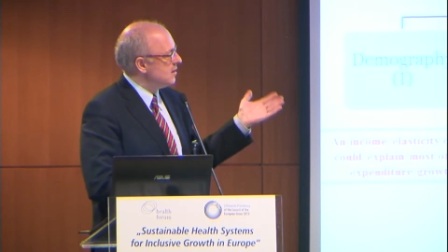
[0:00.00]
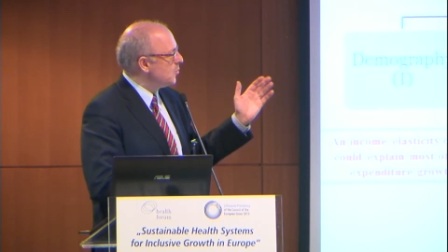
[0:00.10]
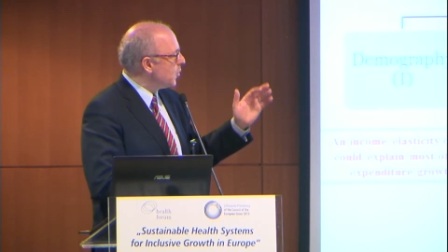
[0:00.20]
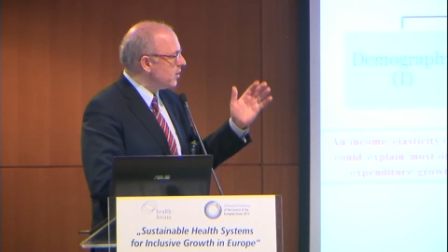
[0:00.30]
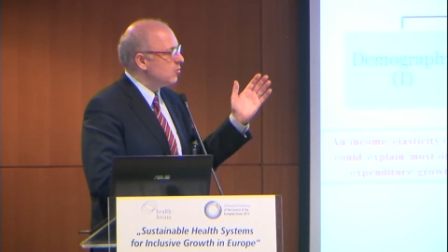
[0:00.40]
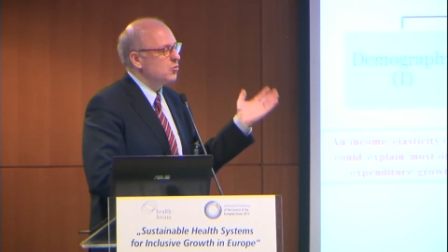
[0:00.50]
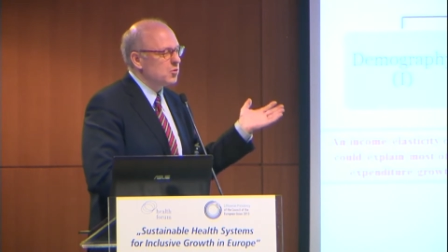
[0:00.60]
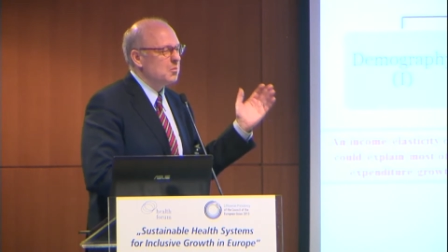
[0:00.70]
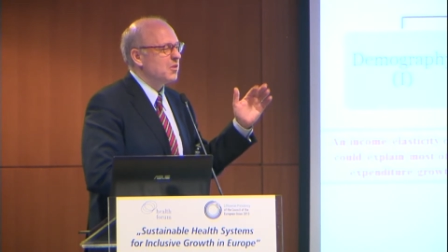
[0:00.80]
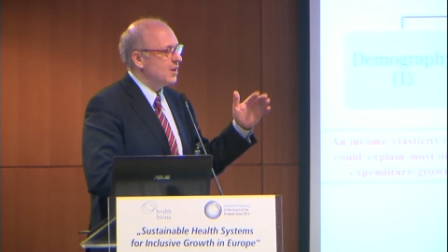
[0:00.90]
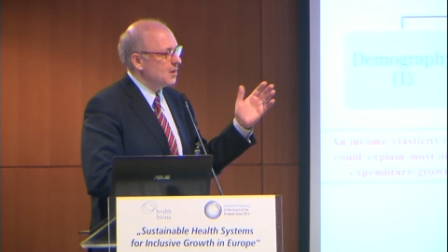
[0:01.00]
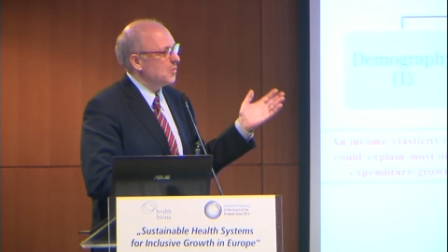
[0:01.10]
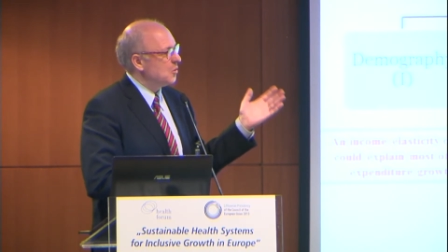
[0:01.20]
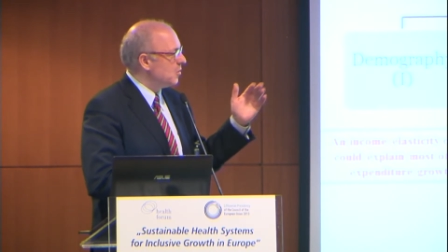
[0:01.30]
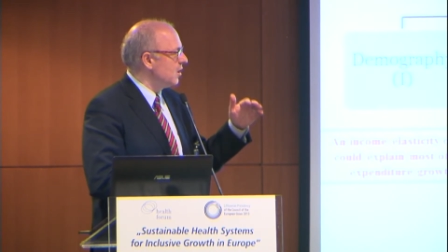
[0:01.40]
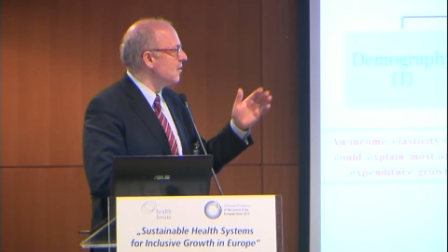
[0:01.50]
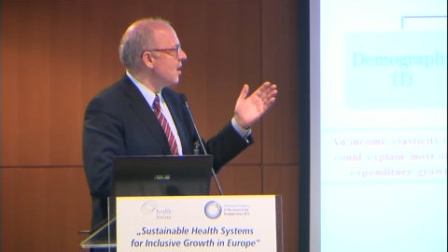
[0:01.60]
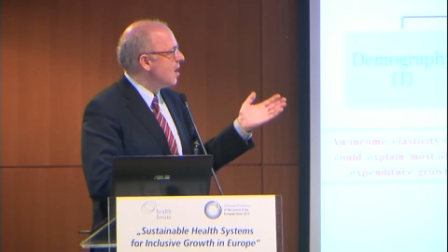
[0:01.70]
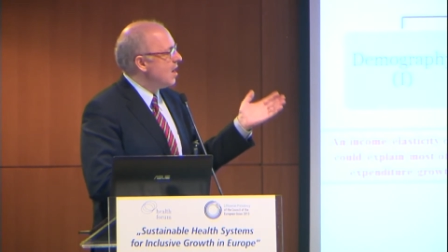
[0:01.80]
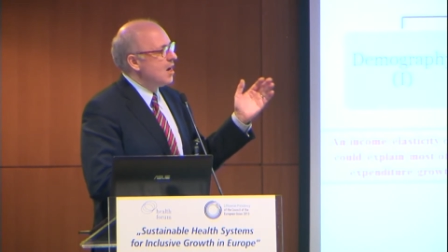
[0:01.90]
point to something between
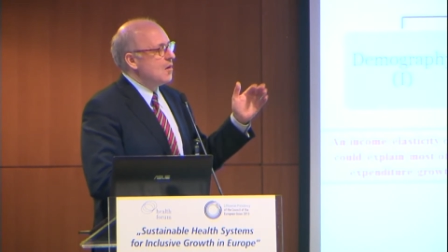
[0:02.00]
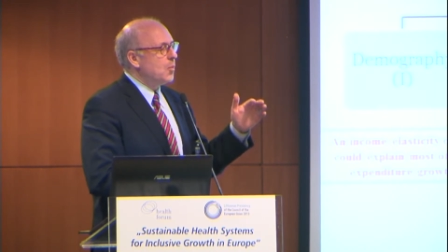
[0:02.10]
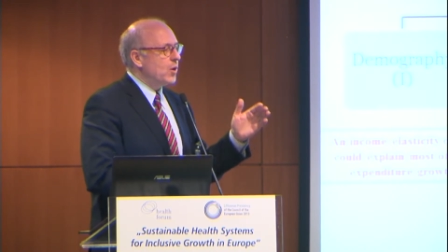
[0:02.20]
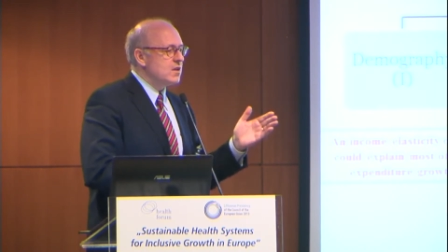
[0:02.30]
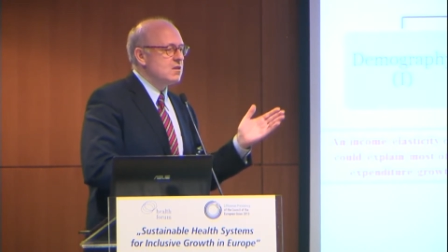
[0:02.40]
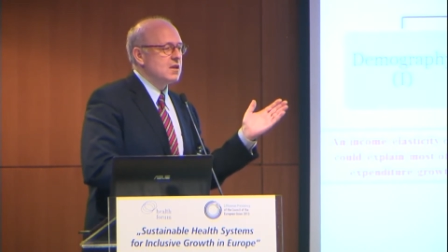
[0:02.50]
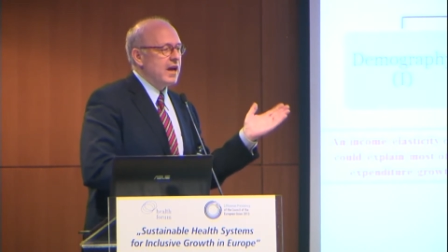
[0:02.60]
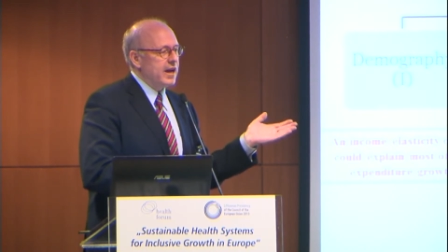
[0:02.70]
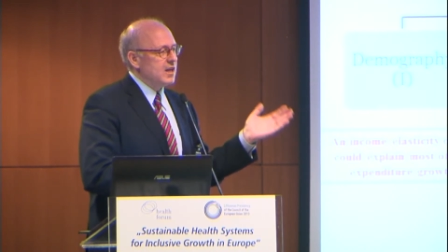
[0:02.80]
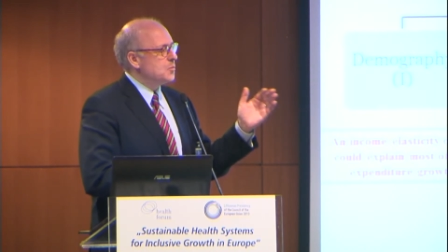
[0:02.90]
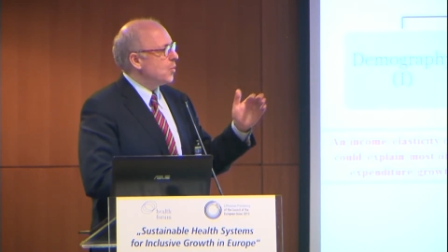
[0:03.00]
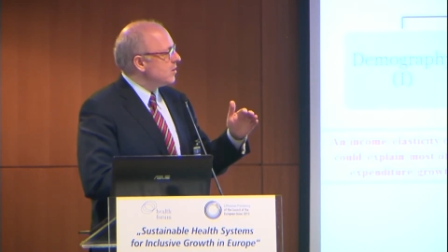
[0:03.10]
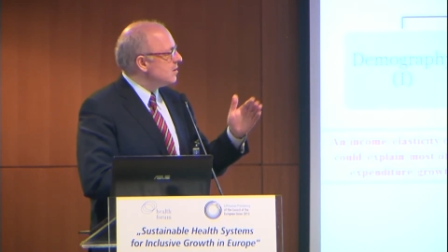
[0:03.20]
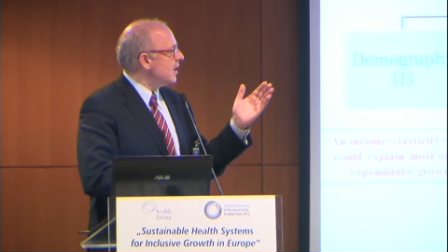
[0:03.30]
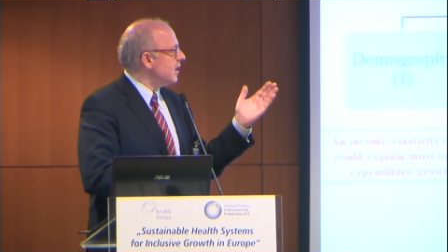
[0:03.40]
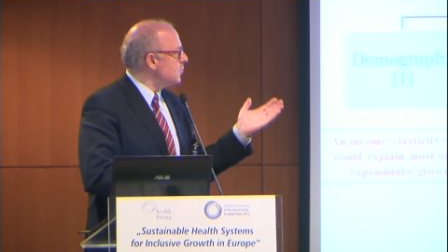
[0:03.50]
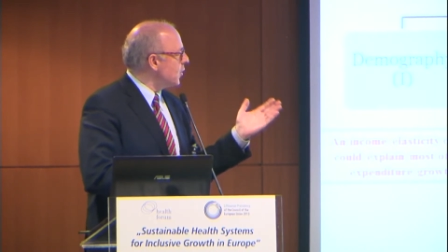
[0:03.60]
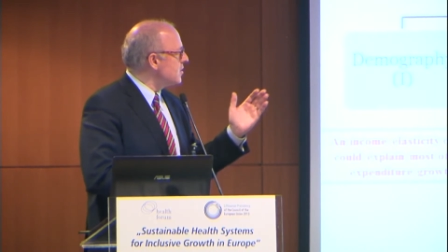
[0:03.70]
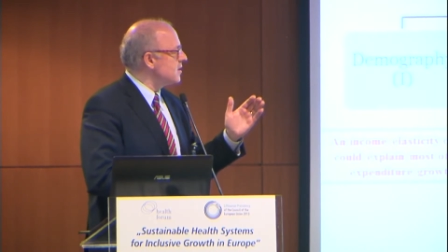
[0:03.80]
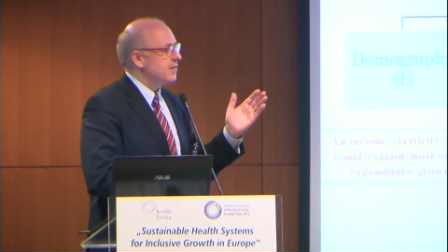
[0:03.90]
0.8, 0.9,
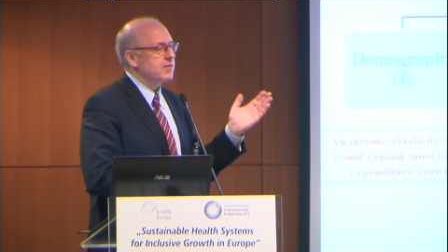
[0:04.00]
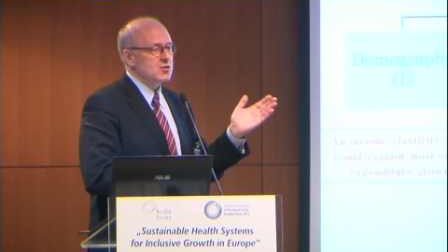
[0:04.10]
0.7.